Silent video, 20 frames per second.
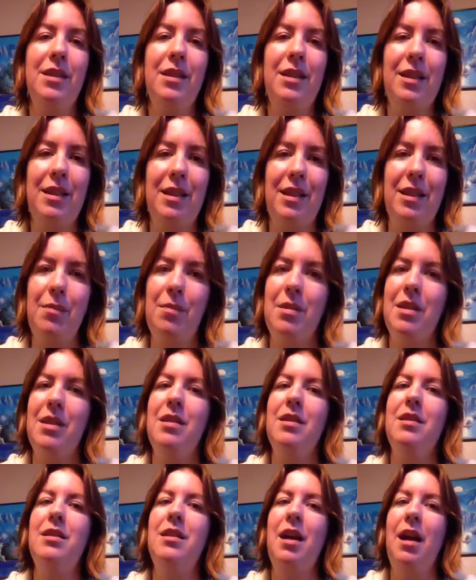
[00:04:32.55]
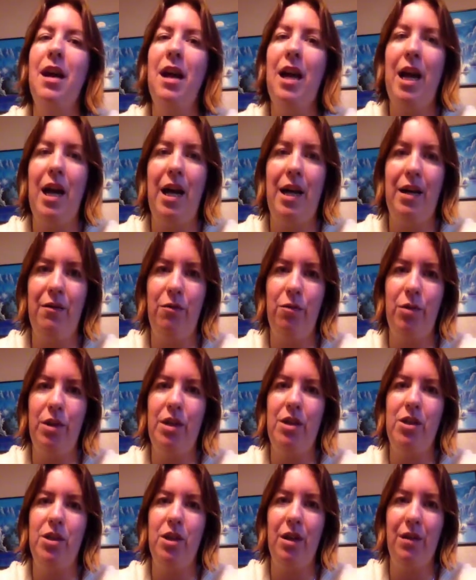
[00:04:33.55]
Keep these out of
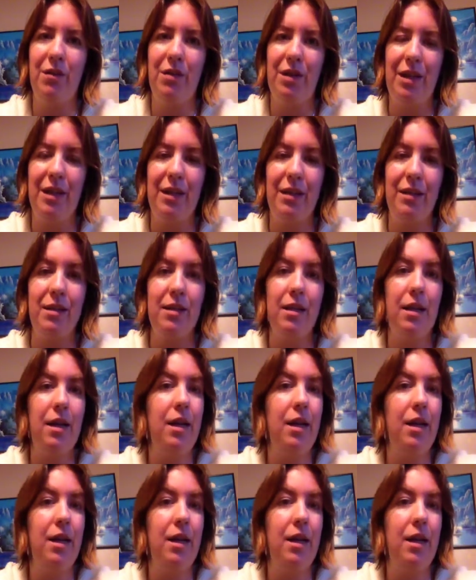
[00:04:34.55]
reach of kids.